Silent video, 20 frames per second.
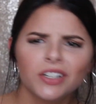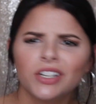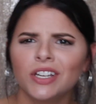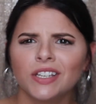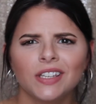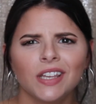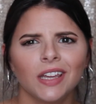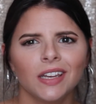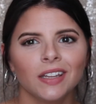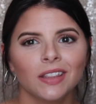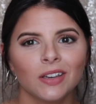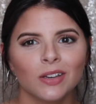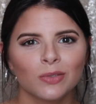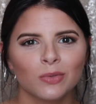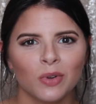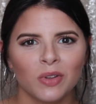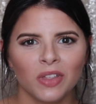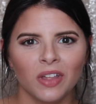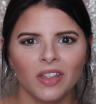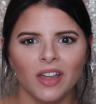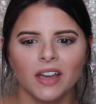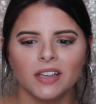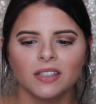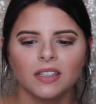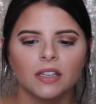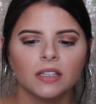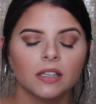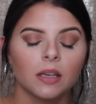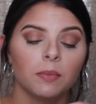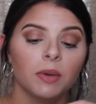just said that those were the last
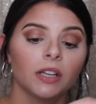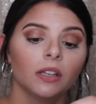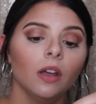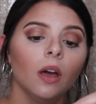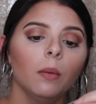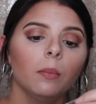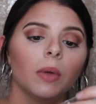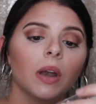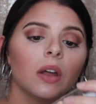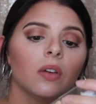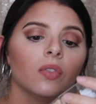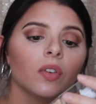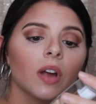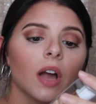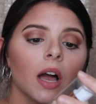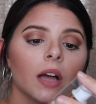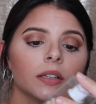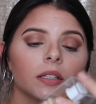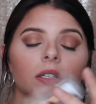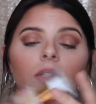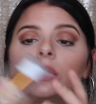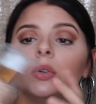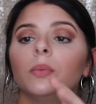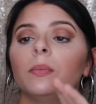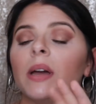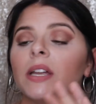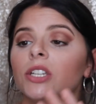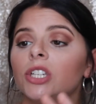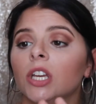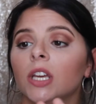things I picked up, but I forgot to
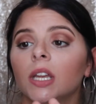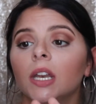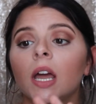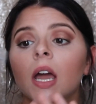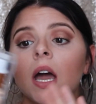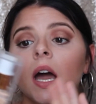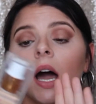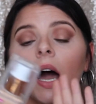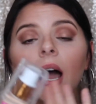mention